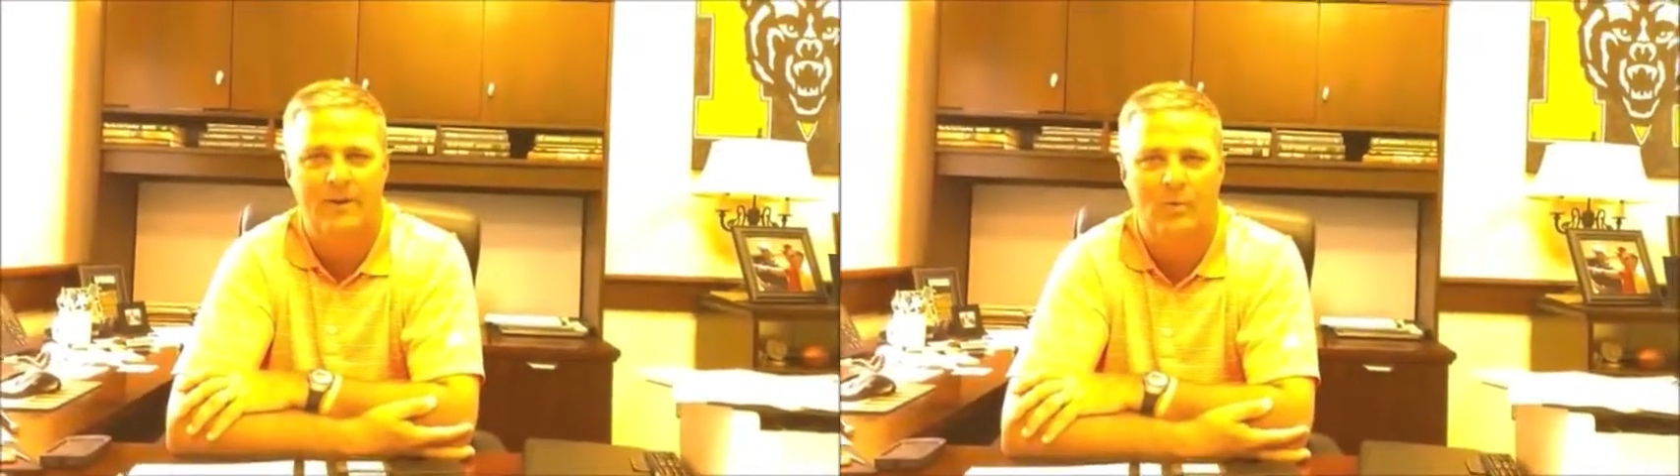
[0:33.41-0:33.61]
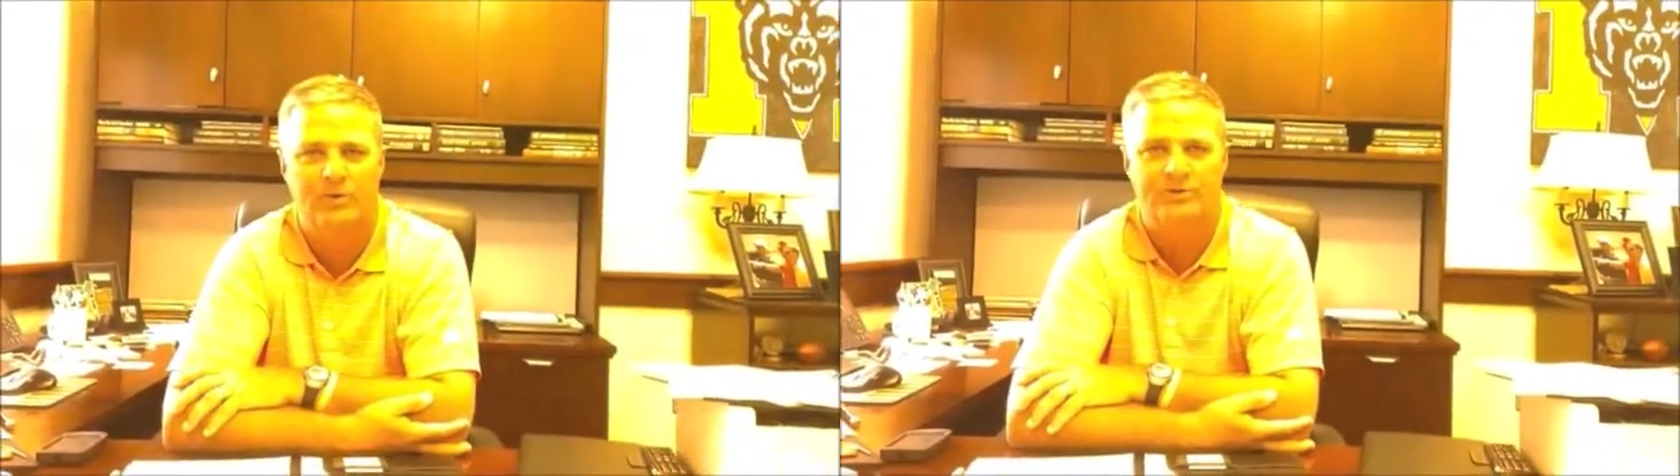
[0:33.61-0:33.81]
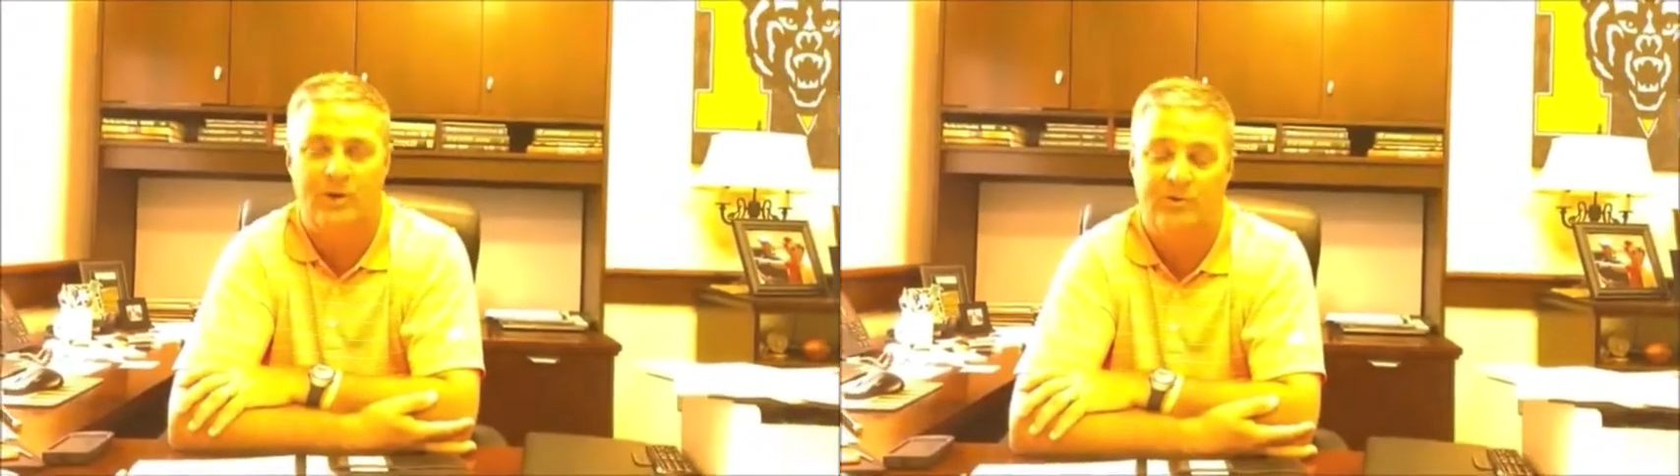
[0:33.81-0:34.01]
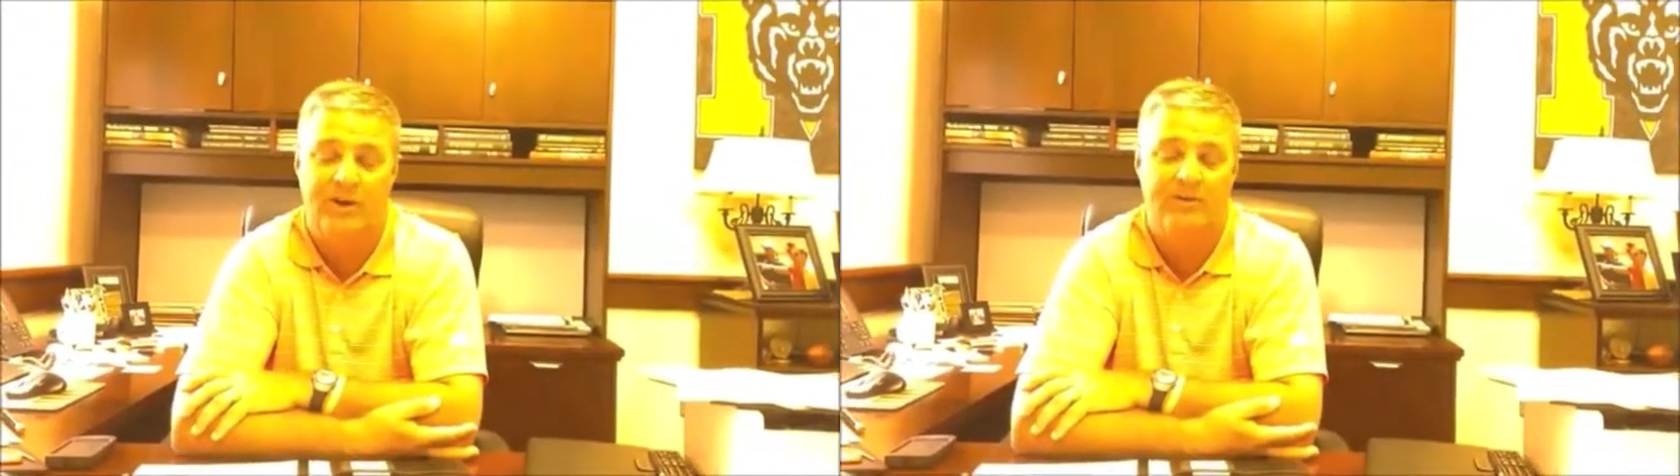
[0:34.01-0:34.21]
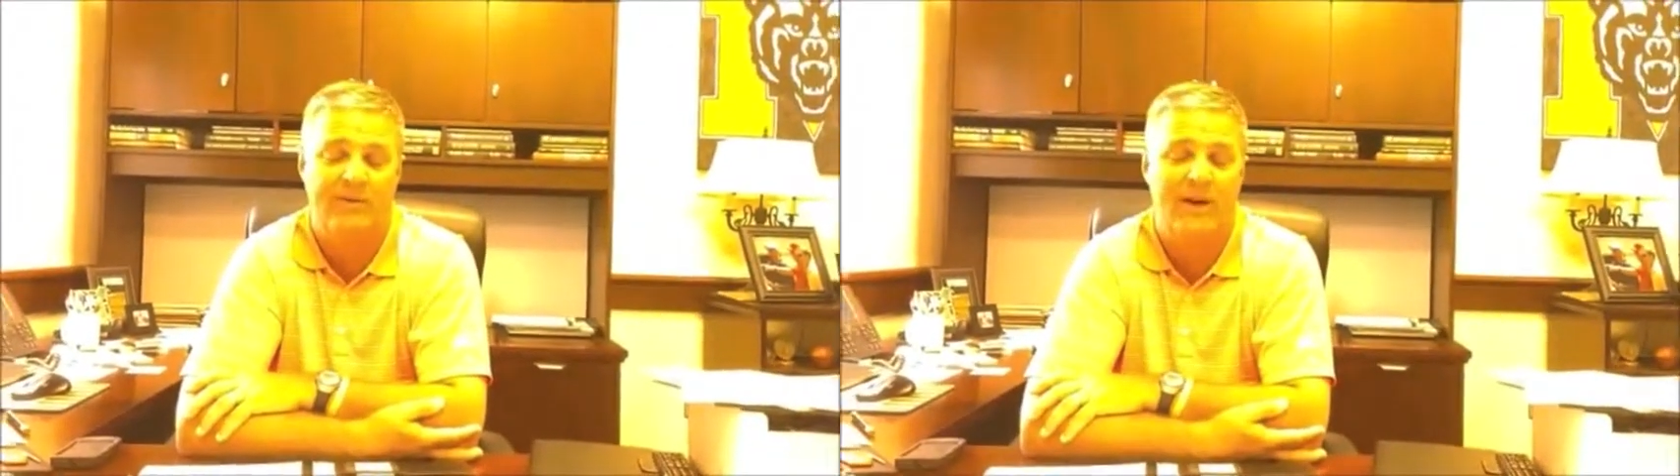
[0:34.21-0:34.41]
we're still
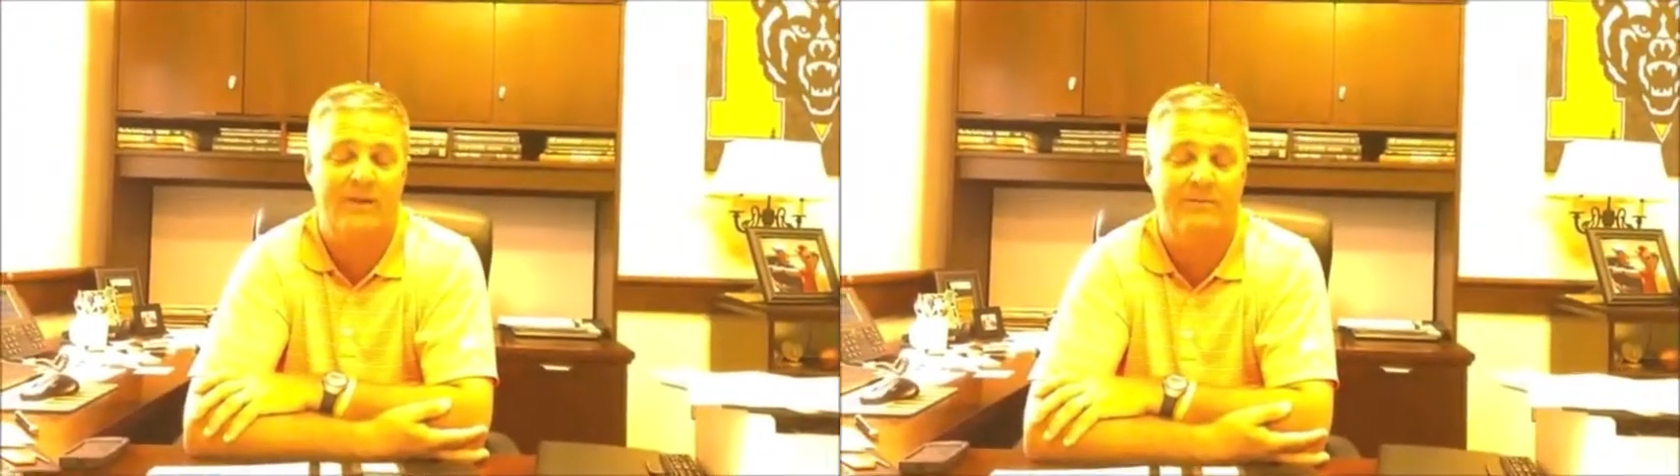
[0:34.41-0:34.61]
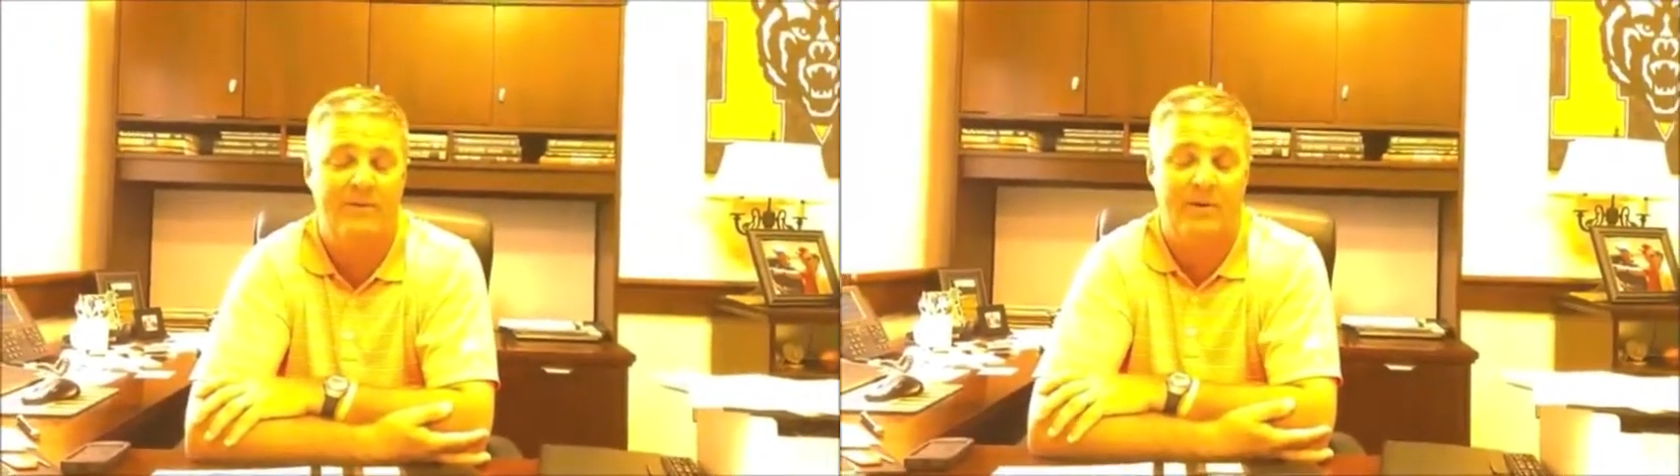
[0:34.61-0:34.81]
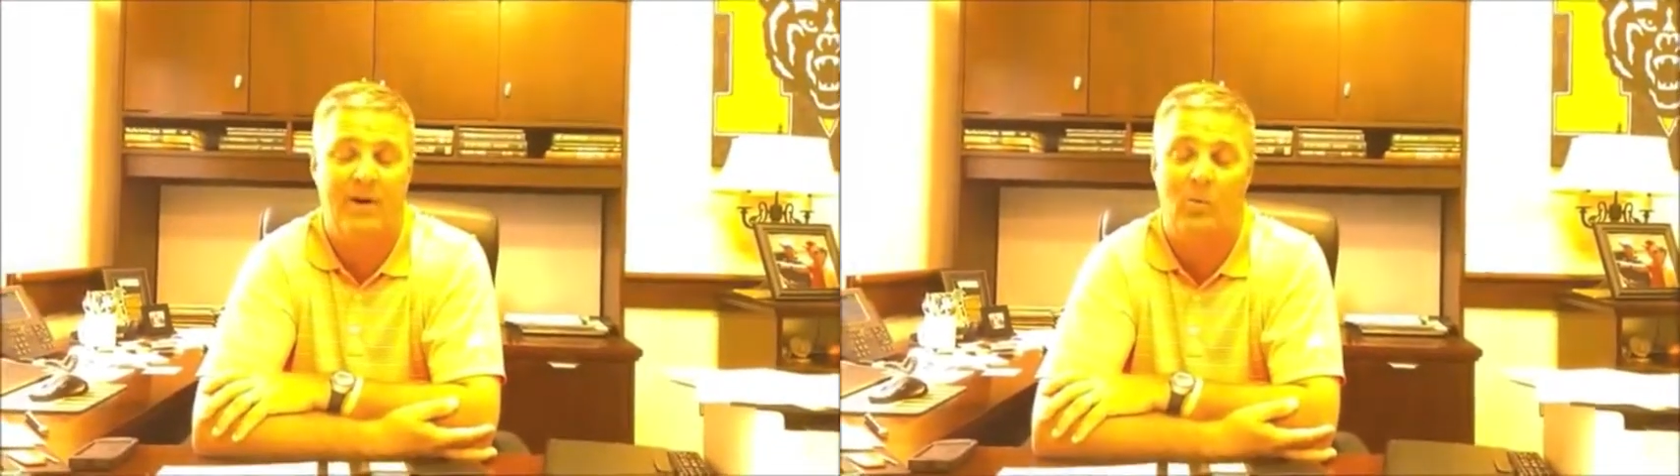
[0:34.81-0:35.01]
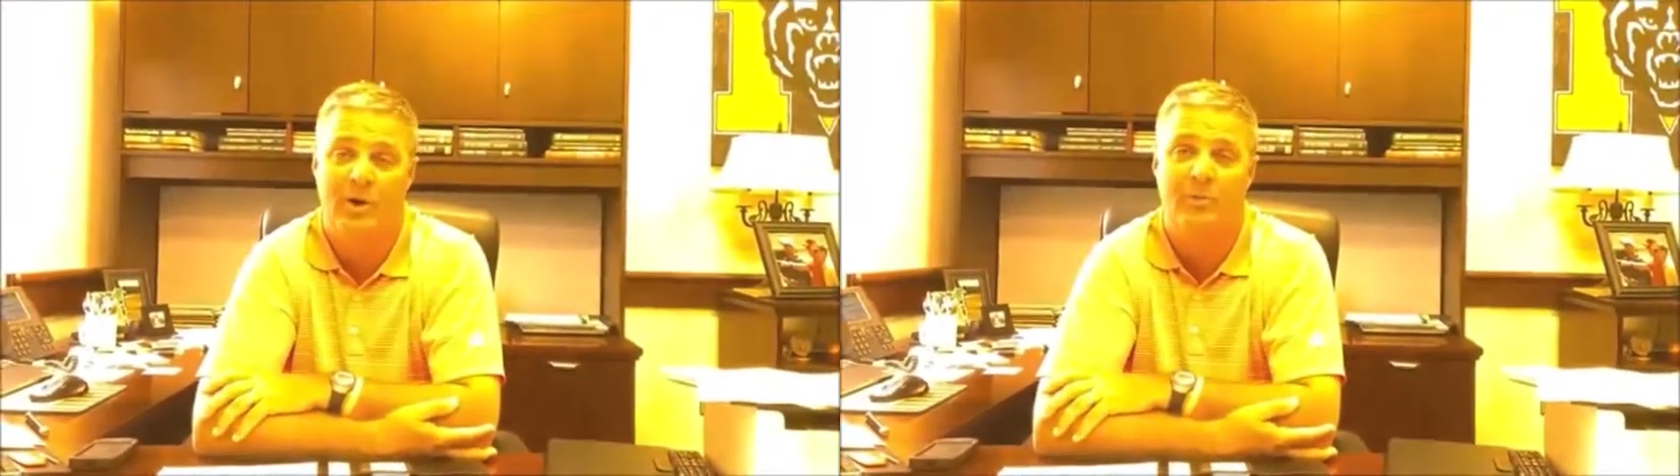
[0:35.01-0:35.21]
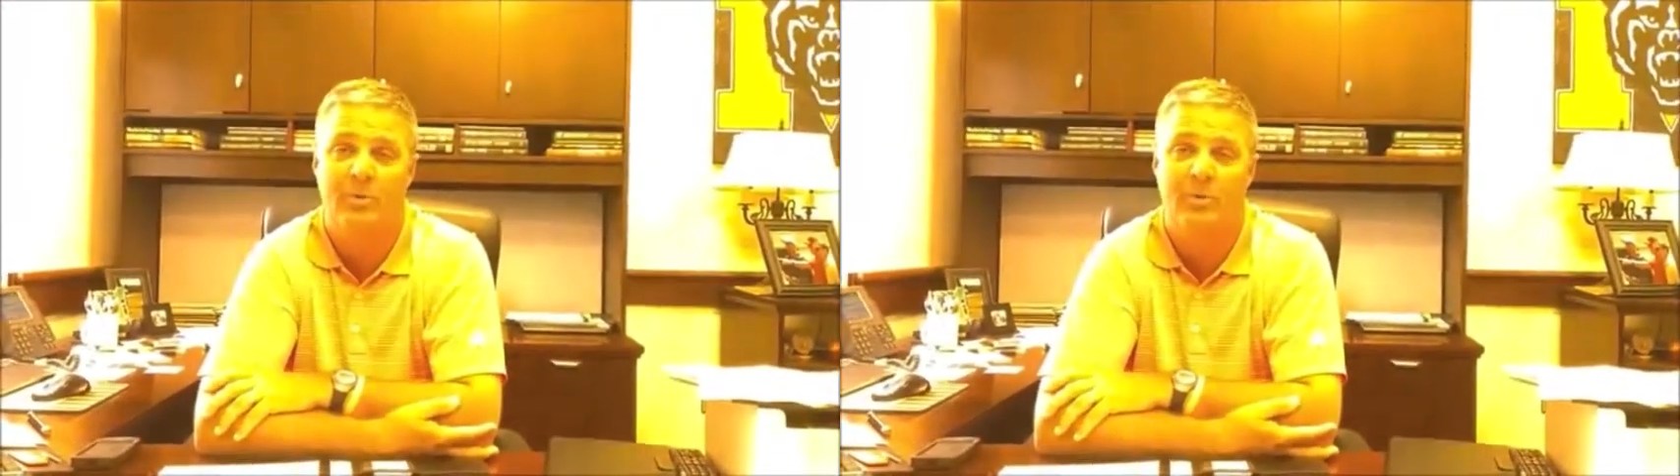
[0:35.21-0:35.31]
trying to figure out where